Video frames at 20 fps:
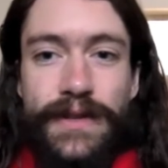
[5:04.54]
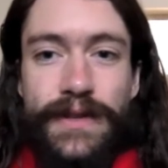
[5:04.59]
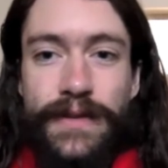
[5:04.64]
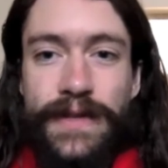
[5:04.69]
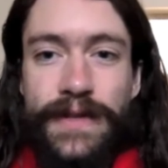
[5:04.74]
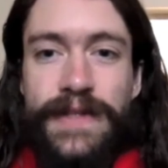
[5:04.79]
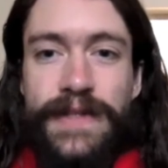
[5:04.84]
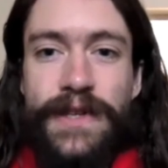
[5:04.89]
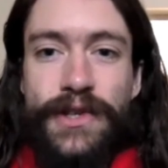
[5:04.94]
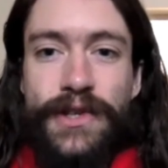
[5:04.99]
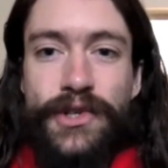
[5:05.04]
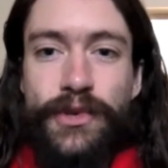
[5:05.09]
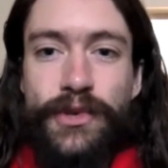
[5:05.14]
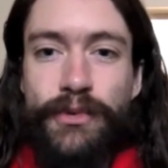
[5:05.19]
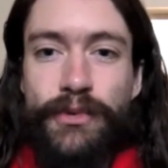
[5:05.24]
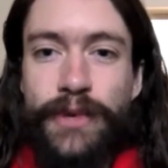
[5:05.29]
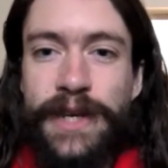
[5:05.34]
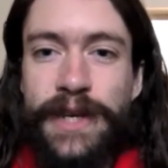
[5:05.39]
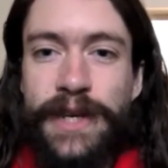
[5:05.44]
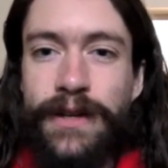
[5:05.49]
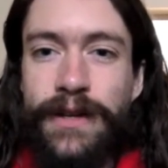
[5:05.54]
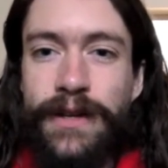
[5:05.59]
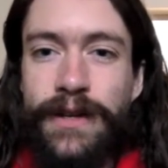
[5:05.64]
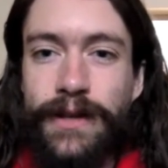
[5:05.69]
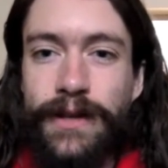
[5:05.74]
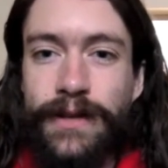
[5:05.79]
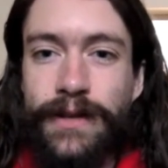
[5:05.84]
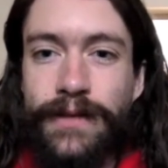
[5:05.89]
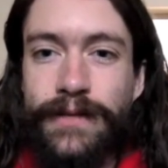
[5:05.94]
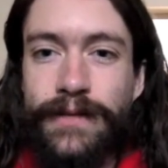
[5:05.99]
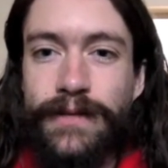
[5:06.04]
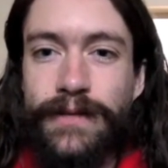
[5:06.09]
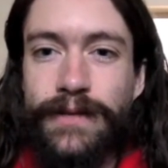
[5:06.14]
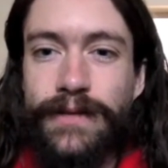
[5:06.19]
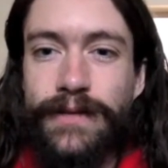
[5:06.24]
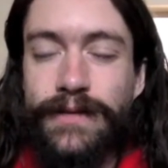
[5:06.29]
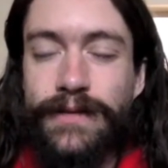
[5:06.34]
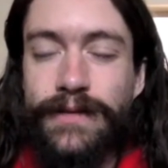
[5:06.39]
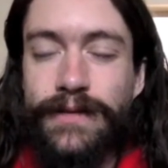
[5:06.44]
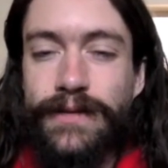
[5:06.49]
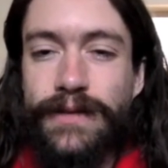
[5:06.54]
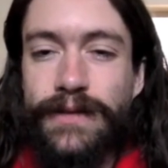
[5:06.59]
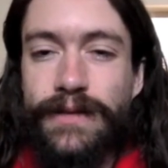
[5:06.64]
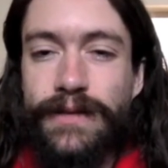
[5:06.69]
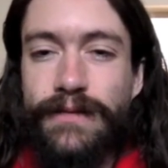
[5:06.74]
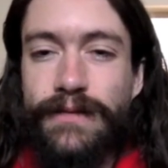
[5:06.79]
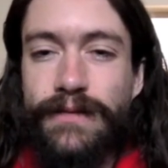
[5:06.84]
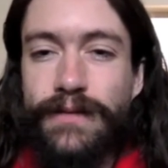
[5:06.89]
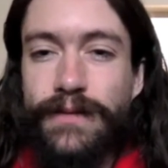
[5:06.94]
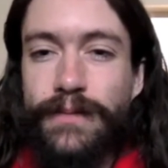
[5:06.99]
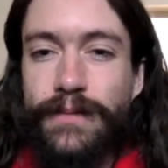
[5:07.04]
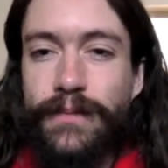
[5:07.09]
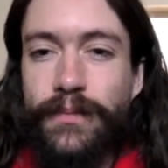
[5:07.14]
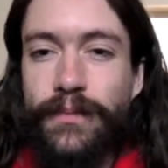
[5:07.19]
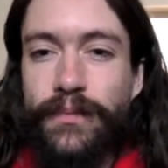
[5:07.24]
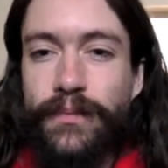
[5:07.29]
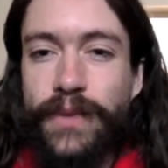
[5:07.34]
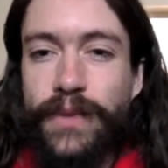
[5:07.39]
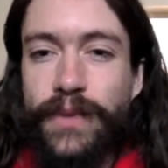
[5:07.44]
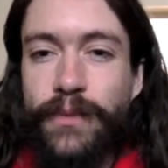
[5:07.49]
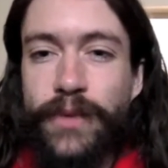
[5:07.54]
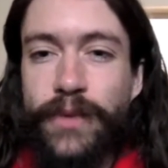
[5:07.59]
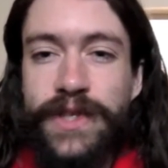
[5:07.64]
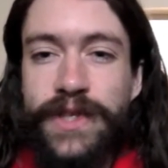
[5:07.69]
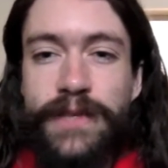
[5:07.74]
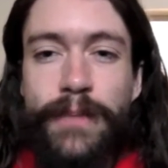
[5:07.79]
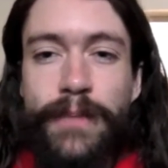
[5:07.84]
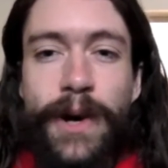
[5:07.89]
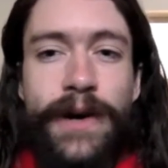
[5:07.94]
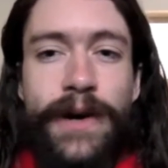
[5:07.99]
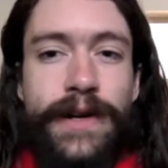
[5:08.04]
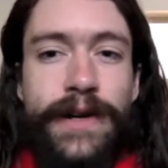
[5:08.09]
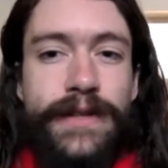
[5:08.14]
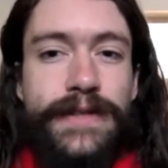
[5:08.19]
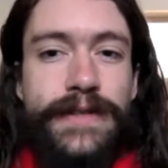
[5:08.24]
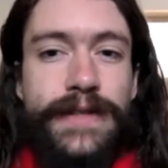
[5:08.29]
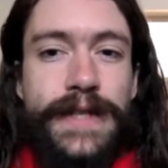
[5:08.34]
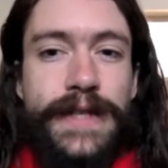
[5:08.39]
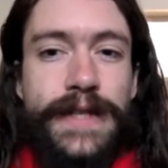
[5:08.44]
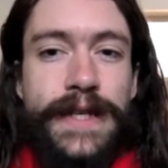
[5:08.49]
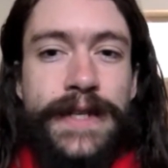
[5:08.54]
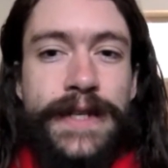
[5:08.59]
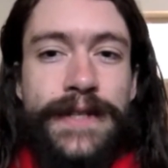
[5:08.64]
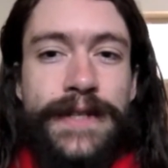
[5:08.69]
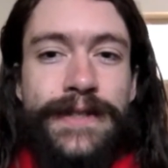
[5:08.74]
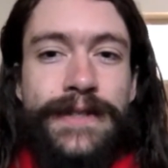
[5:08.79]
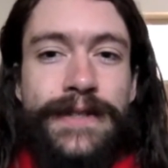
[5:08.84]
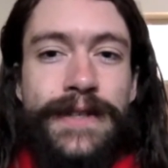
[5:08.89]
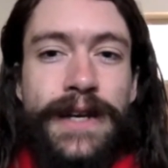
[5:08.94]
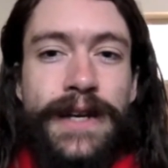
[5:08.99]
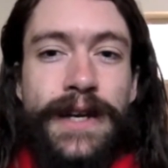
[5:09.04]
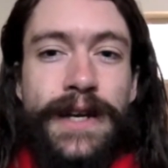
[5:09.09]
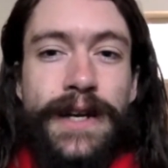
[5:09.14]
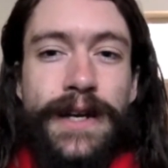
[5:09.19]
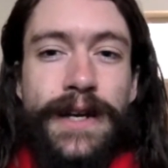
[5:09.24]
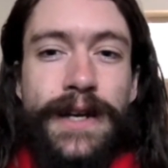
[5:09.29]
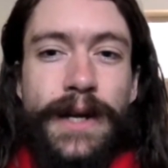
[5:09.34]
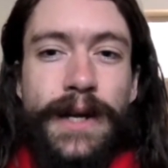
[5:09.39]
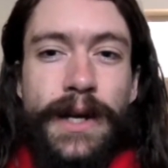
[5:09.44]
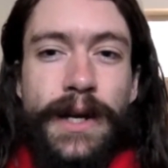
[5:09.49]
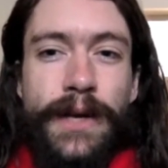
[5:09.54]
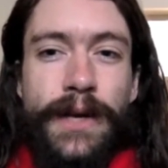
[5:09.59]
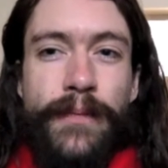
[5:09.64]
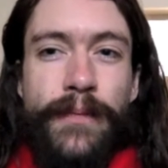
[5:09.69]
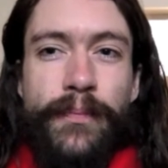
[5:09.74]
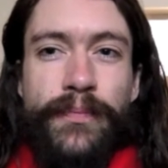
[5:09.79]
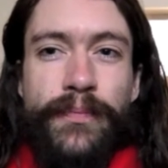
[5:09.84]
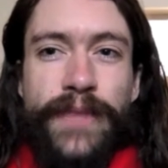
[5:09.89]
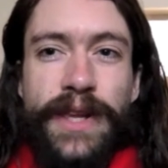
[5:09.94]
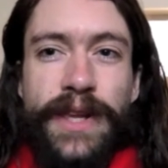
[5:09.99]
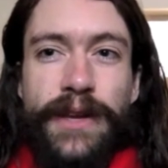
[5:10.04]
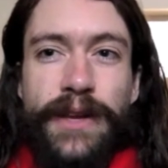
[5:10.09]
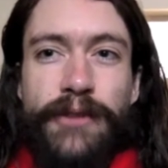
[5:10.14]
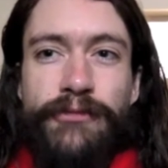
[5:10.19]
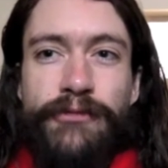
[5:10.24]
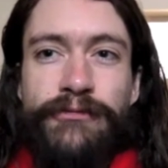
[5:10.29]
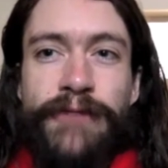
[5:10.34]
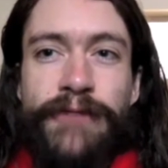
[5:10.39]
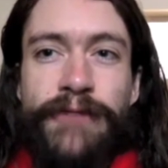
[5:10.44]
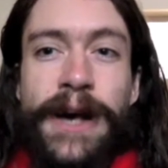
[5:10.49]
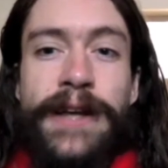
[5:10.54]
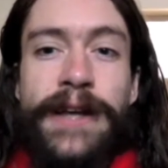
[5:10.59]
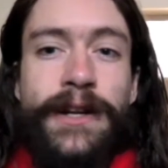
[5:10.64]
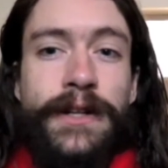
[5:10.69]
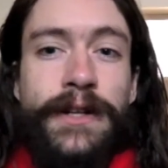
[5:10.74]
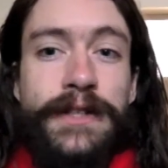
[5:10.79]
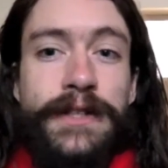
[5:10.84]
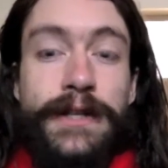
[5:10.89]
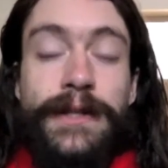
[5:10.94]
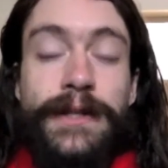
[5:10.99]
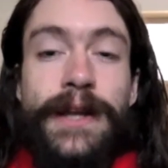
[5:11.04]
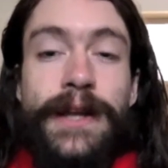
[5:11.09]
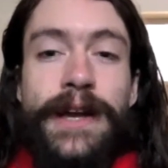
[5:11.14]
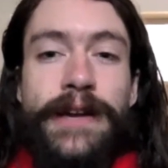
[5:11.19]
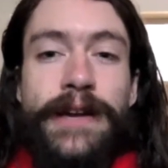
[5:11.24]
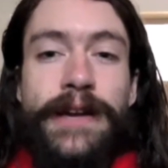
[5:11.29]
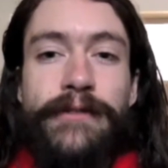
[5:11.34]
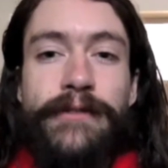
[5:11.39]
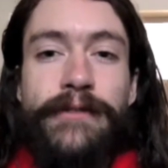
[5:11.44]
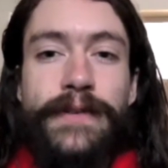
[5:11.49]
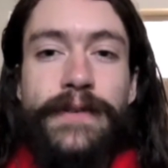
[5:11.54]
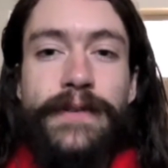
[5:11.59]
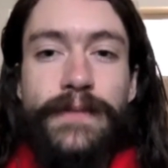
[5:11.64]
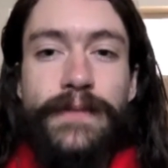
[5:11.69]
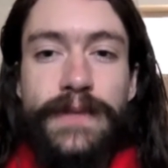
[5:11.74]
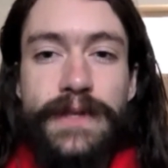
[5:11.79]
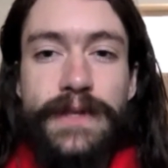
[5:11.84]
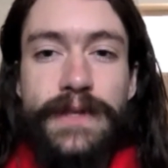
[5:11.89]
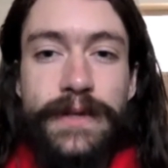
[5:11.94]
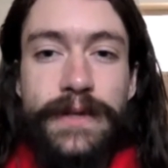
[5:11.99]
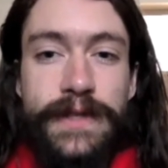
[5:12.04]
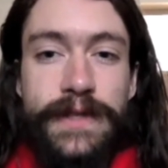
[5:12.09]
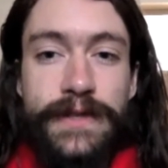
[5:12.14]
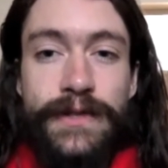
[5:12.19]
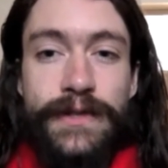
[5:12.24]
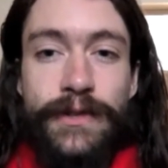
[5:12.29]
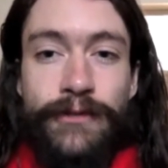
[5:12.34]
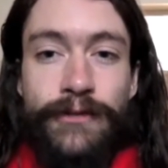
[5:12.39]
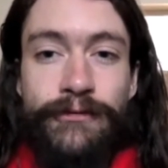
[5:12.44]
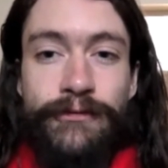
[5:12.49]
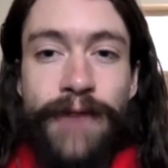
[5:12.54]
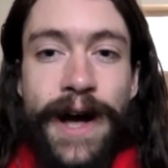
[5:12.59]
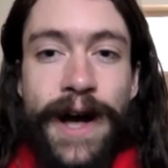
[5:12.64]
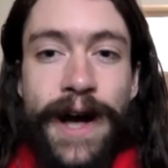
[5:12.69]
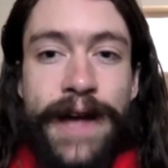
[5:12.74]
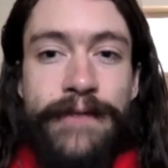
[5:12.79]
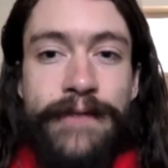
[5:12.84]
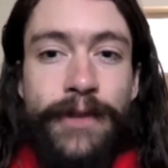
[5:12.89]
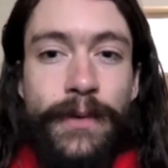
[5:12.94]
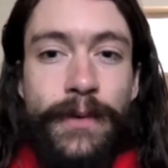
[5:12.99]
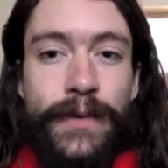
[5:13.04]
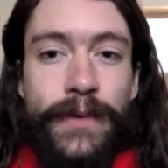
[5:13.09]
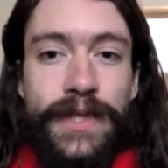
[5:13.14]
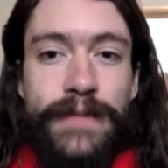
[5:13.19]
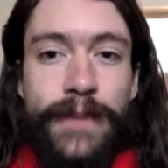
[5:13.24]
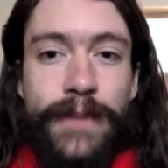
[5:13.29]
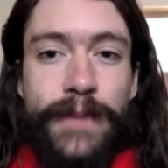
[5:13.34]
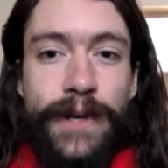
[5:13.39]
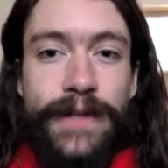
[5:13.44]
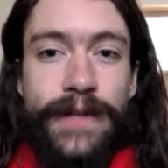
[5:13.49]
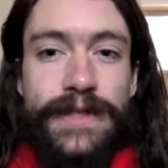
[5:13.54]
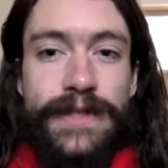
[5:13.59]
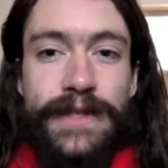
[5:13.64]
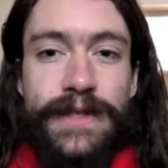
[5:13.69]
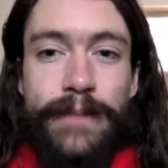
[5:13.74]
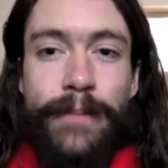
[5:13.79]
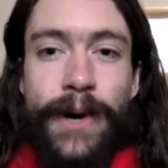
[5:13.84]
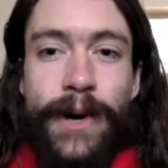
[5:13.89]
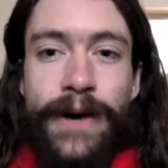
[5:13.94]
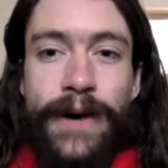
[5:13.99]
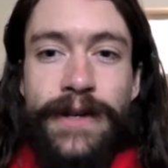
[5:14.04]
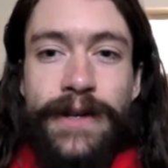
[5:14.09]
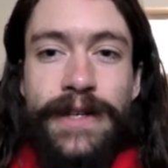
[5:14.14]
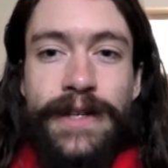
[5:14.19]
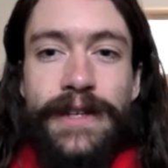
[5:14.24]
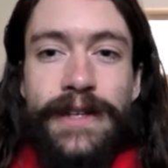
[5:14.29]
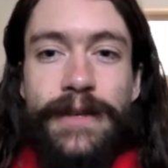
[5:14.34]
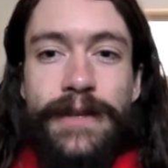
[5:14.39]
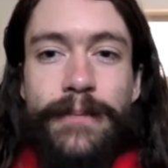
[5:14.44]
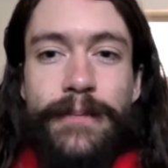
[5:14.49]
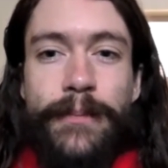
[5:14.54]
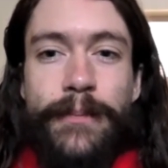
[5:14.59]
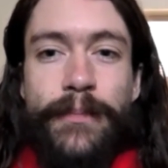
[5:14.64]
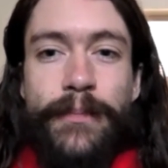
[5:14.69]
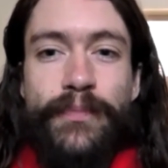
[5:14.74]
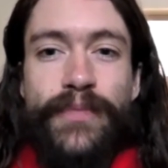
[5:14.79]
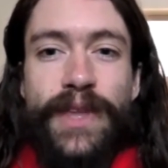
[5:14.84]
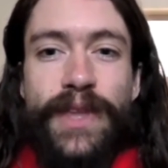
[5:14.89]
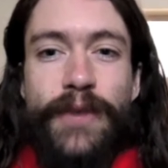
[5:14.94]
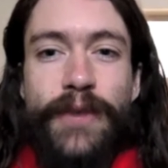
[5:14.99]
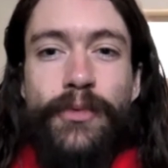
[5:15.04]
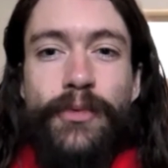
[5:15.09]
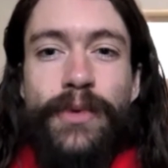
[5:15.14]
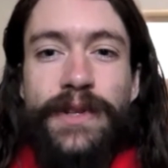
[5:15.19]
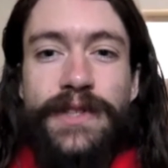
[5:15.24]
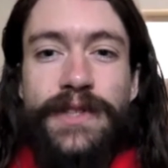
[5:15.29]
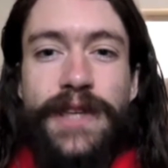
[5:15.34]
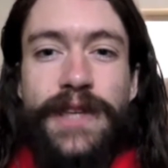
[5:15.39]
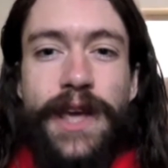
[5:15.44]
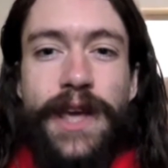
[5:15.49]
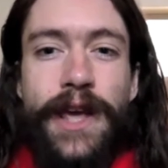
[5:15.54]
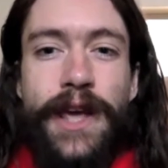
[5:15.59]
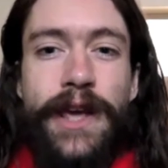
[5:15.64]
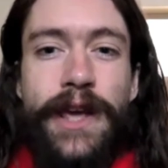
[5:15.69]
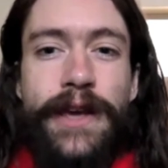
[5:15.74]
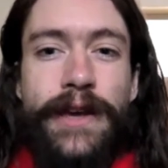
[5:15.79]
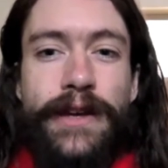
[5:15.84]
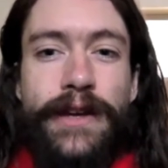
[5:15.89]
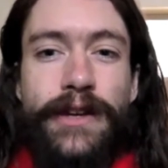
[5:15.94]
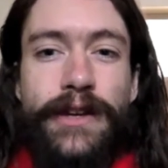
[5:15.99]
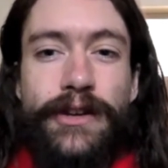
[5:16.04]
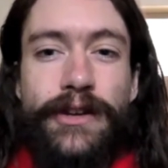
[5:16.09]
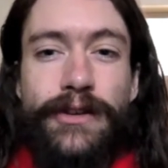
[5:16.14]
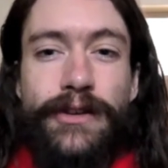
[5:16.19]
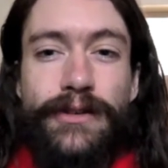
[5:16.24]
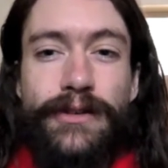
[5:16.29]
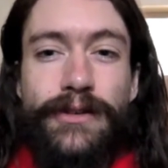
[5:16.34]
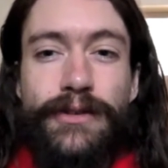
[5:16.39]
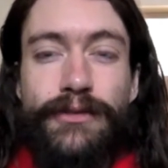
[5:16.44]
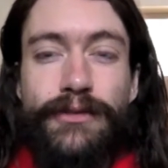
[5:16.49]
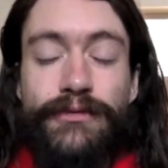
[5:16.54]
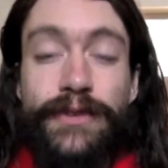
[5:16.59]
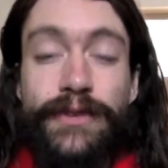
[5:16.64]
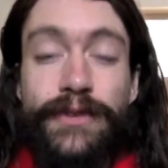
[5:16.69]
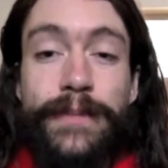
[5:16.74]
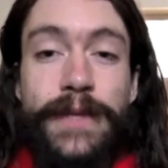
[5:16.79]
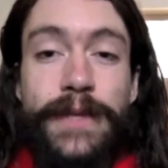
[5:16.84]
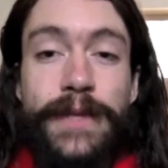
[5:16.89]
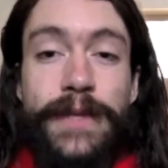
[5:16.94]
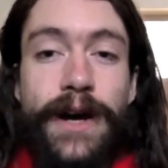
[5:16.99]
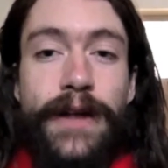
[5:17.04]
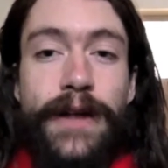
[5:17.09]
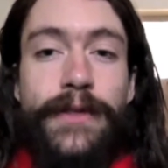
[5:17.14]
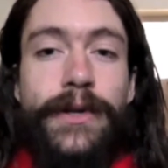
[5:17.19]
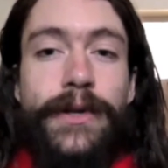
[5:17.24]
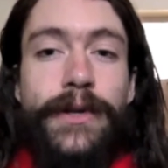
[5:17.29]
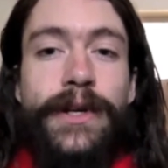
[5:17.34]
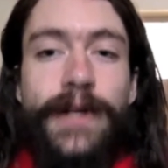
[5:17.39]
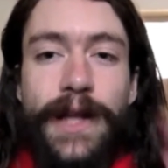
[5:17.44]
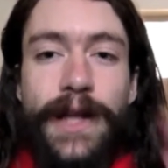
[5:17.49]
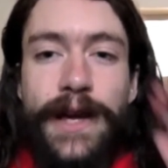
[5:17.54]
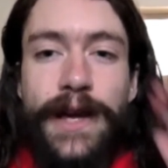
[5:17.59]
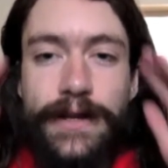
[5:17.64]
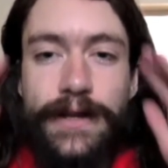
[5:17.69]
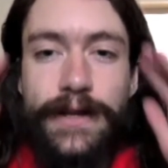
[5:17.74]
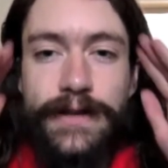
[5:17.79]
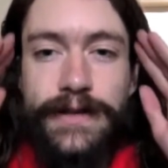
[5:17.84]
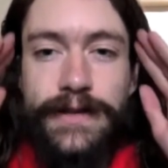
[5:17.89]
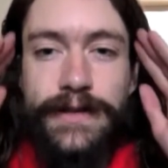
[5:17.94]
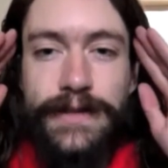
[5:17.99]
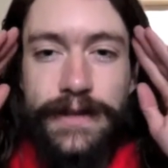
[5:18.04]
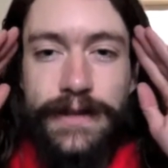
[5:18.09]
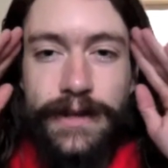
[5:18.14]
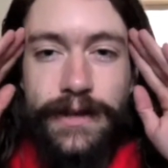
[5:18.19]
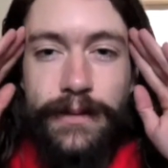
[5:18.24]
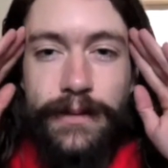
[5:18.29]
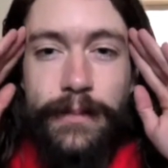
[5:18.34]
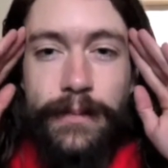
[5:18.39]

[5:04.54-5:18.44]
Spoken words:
adrenal response is vital to life. So it's a survival response. The body will take from the other glands, like